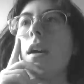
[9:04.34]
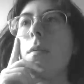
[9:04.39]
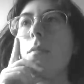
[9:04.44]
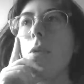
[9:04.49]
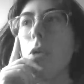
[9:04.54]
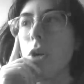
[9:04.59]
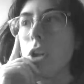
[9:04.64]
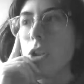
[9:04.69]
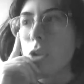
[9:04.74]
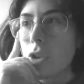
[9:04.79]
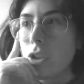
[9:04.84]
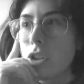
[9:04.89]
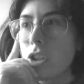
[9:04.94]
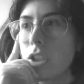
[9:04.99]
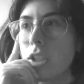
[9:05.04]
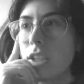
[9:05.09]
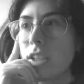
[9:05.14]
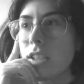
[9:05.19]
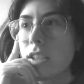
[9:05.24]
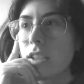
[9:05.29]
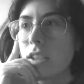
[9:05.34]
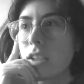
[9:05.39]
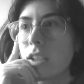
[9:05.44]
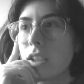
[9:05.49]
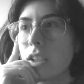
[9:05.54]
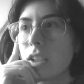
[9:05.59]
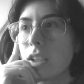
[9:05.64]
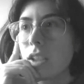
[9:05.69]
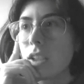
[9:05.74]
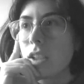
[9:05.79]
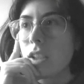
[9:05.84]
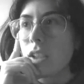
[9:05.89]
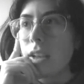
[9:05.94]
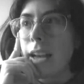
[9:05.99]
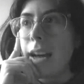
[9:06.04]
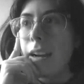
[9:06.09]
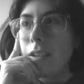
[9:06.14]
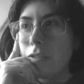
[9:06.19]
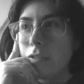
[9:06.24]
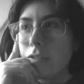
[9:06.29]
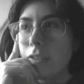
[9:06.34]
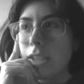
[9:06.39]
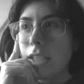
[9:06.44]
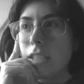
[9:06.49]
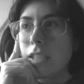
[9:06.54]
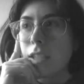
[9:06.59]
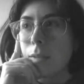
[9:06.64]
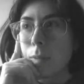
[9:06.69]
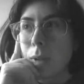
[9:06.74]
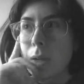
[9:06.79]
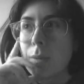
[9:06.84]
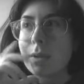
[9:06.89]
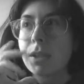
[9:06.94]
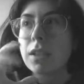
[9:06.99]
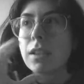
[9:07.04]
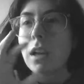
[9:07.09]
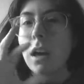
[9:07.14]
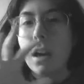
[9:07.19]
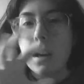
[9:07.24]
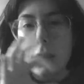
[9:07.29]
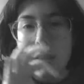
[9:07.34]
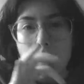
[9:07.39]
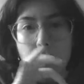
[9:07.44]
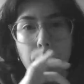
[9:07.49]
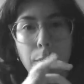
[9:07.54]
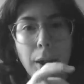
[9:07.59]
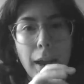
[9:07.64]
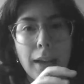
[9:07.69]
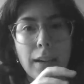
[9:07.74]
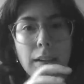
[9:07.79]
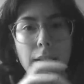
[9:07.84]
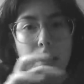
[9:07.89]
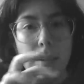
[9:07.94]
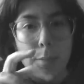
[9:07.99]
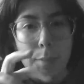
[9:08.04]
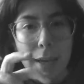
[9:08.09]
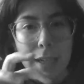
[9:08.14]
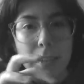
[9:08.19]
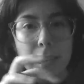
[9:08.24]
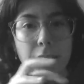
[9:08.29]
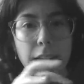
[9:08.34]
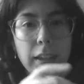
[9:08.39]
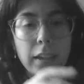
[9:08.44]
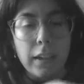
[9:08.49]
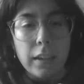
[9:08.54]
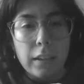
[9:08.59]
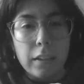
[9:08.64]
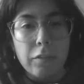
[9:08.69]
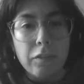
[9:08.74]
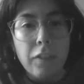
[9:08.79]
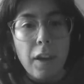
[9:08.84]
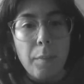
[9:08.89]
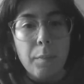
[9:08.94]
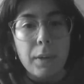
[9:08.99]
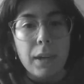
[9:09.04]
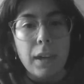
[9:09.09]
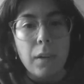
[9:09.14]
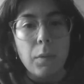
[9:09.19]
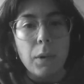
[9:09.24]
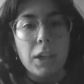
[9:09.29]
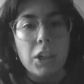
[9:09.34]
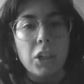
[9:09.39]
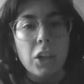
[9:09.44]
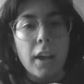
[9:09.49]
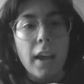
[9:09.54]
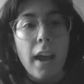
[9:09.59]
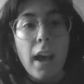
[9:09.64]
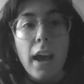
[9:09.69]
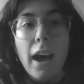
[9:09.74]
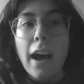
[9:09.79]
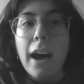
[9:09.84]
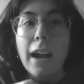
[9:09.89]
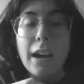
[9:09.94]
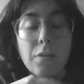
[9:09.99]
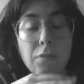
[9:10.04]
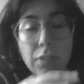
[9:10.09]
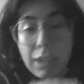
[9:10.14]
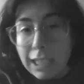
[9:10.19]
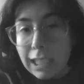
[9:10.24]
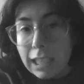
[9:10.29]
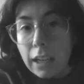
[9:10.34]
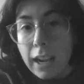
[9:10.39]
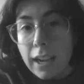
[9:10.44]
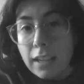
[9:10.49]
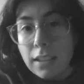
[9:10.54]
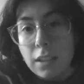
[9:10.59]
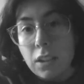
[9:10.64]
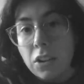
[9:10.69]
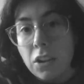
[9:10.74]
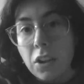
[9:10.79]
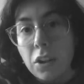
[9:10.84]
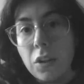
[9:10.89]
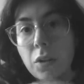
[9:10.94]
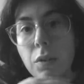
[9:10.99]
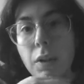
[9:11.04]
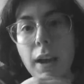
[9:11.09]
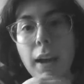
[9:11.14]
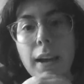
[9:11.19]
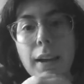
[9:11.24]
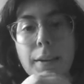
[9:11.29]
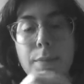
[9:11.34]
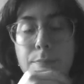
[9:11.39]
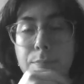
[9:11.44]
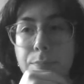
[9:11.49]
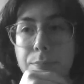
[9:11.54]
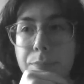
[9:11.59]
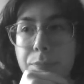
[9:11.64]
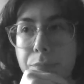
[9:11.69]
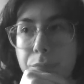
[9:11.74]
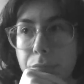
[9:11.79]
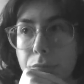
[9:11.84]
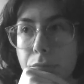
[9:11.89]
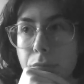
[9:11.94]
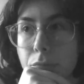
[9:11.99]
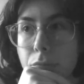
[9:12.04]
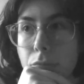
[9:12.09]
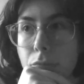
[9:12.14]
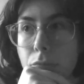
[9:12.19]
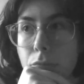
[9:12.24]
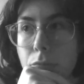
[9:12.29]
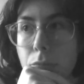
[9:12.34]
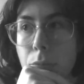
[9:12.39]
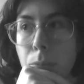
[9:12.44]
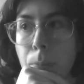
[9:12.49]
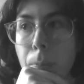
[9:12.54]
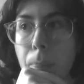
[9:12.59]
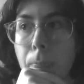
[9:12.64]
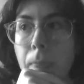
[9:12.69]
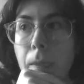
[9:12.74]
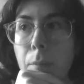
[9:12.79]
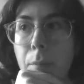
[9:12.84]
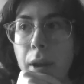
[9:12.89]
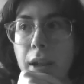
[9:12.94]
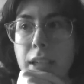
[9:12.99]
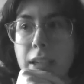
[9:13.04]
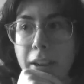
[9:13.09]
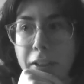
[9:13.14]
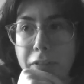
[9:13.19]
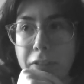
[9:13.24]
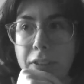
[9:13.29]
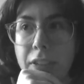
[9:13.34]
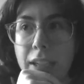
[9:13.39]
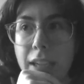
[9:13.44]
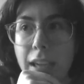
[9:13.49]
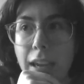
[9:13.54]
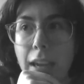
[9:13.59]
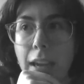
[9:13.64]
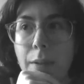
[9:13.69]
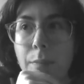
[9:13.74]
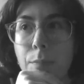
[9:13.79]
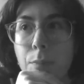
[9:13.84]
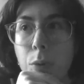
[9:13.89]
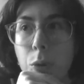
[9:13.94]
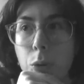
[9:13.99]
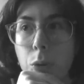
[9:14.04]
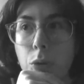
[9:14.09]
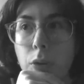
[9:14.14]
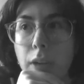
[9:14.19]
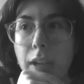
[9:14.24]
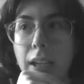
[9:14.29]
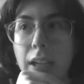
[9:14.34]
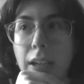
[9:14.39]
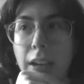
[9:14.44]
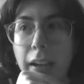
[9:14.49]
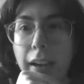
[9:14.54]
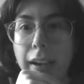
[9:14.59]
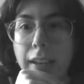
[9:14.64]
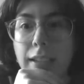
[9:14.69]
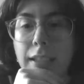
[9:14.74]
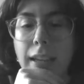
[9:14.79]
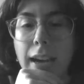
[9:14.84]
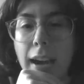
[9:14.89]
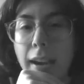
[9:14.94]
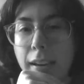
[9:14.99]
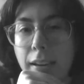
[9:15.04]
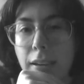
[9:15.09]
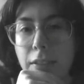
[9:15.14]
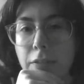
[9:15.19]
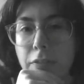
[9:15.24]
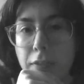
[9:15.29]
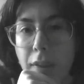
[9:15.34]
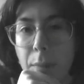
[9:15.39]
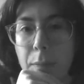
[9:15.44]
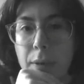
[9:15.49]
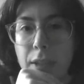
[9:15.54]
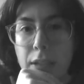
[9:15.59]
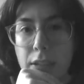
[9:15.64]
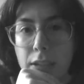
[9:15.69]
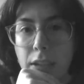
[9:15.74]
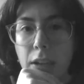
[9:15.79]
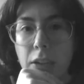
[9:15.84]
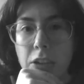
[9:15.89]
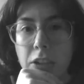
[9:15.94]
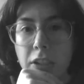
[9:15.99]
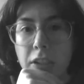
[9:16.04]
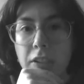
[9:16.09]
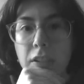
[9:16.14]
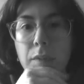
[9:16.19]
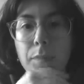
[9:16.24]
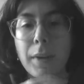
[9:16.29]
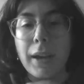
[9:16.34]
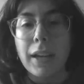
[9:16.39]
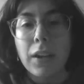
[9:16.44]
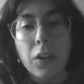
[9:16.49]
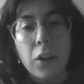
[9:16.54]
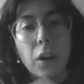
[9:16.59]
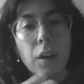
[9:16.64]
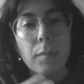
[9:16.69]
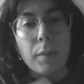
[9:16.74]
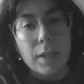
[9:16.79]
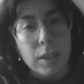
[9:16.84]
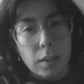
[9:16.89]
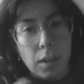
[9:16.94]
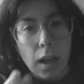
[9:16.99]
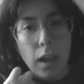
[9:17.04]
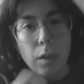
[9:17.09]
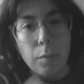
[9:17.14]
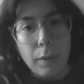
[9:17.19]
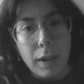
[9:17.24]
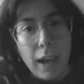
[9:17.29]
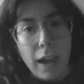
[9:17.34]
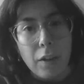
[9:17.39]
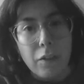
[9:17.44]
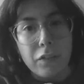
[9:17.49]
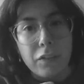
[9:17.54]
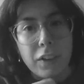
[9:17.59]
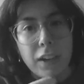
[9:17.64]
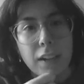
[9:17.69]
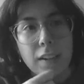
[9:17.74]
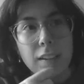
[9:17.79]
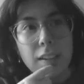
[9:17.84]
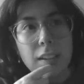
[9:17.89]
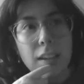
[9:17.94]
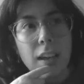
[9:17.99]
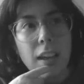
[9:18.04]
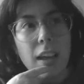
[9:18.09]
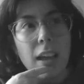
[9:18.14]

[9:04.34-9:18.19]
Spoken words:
more androgynous outfits sometimes it's hard to blend the masculine and the feminine, which I really like to do. But I definitely am more inclined to adding feminine touches to my look, my style, my outfits